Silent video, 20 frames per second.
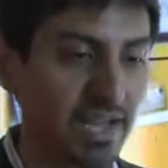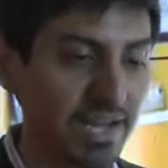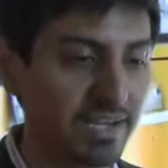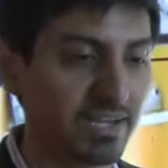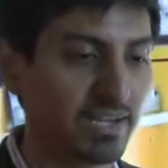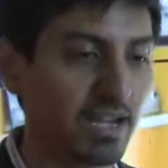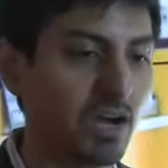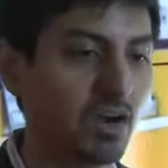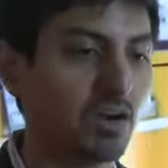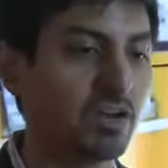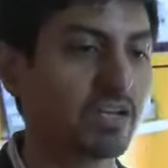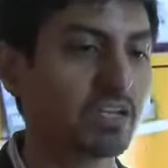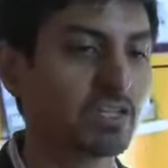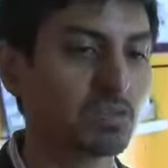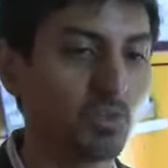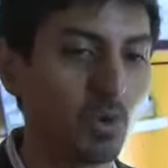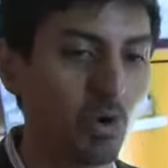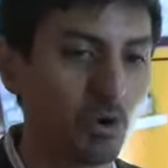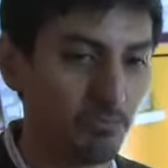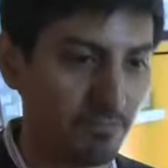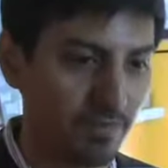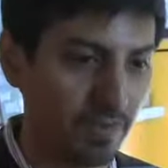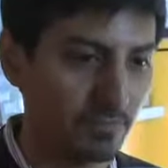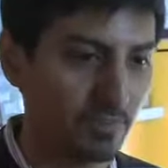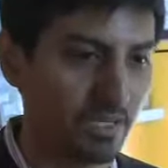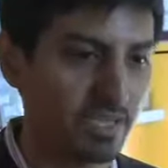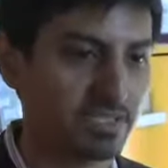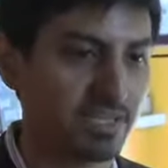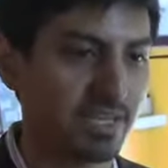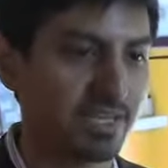right now it is more
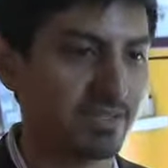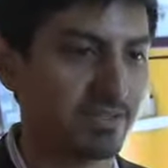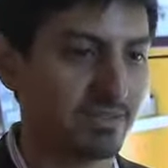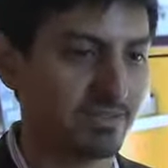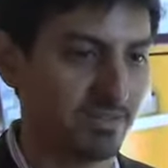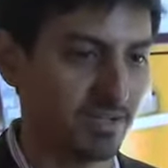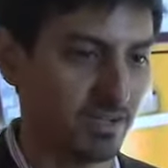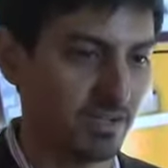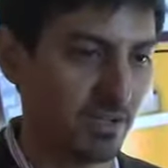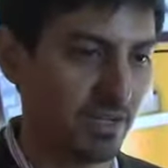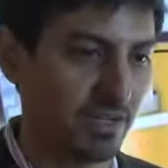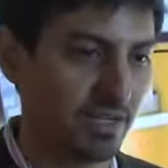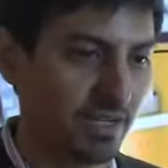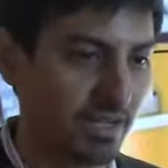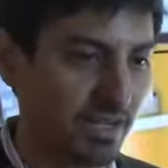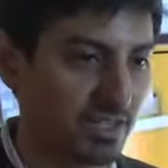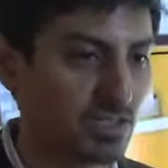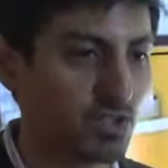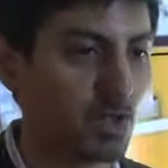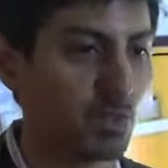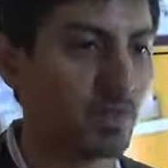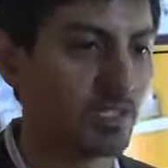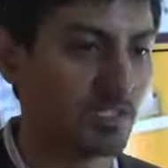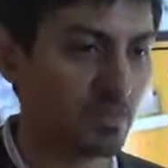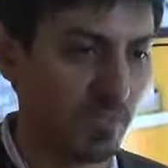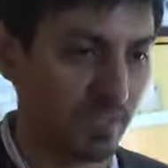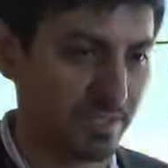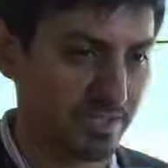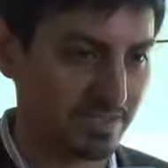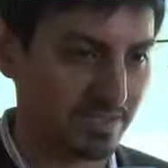famous and in consumer
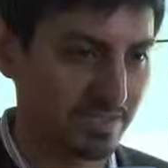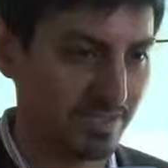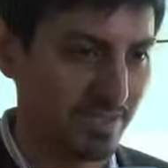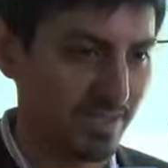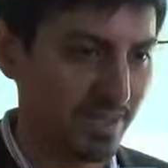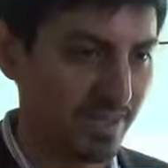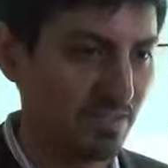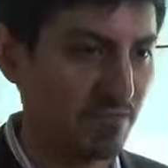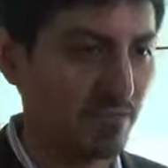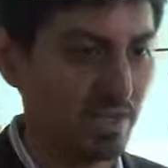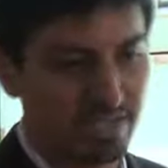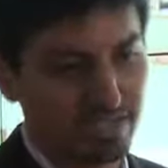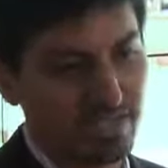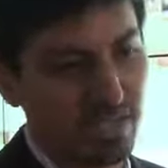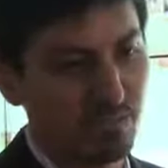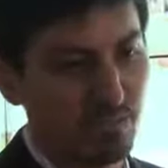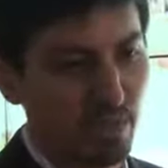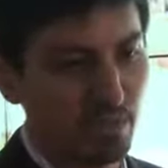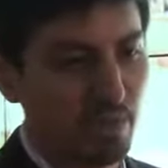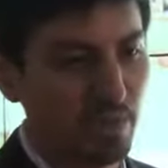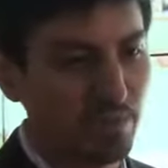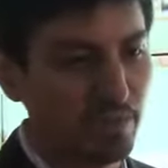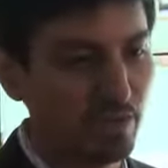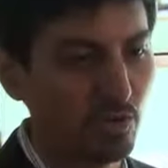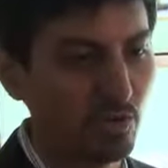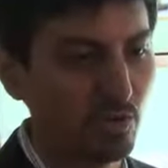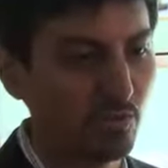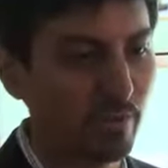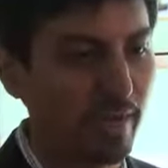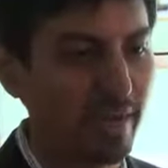space. For example, maybe
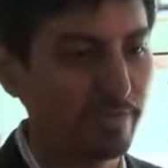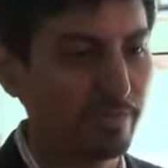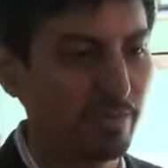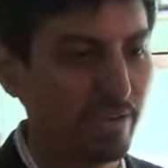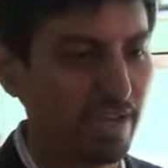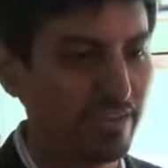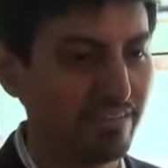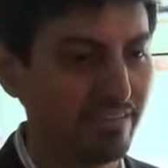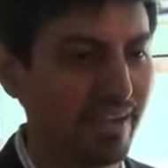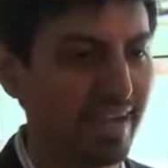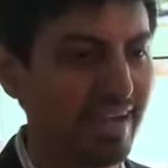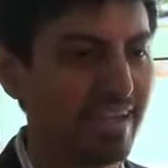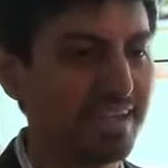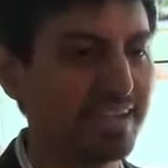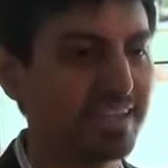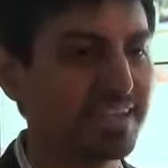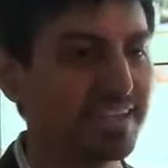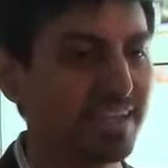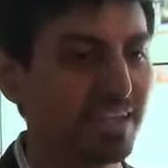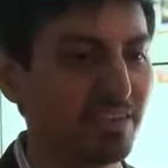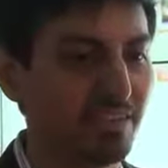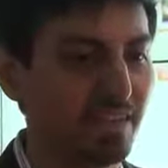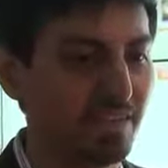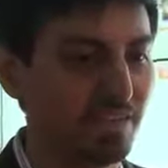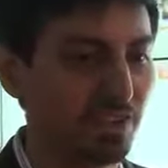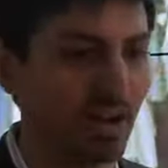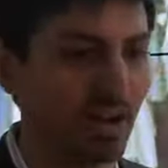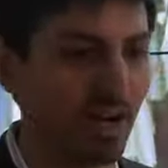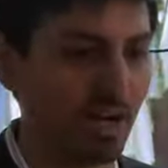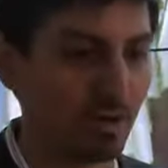you might be having a LED TV
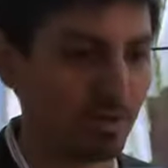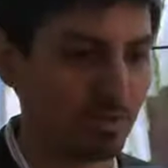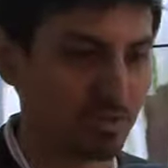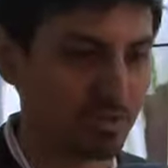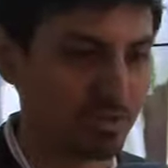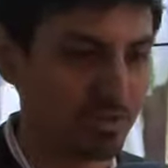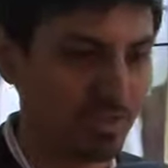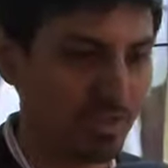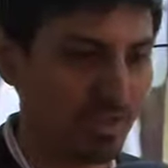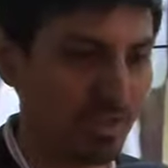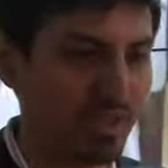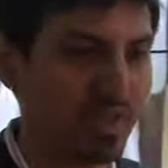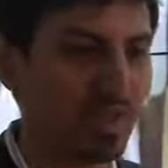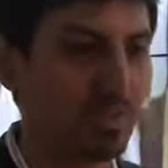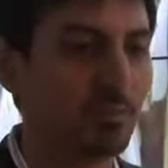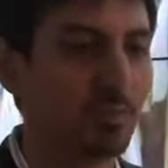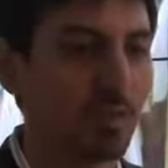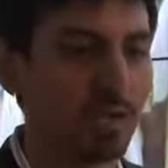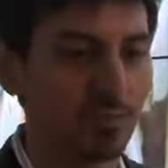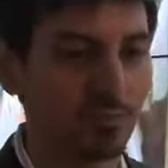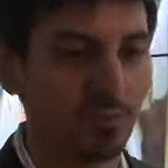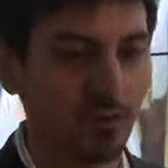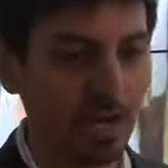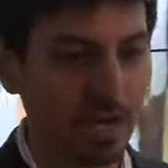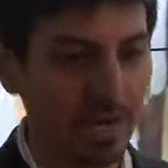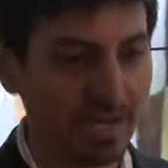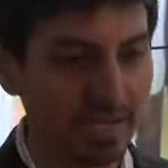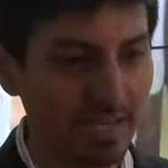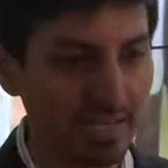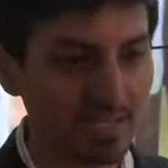house, but for
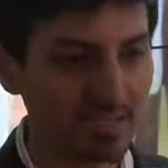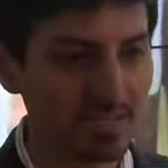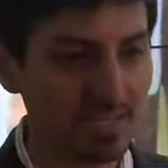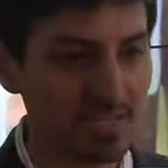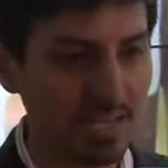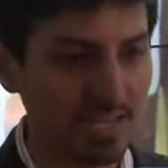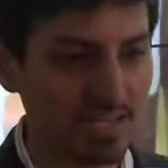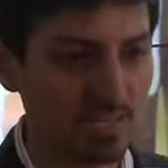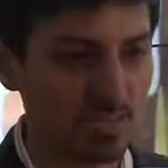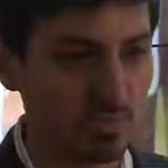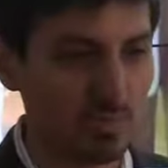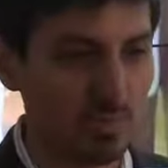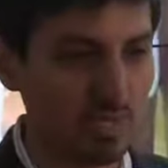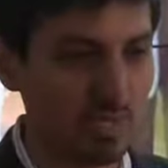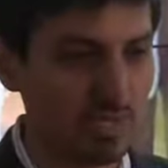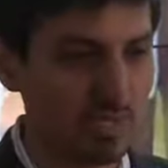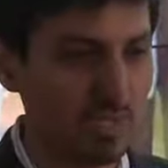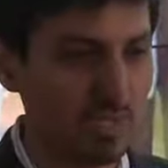an industrial customer,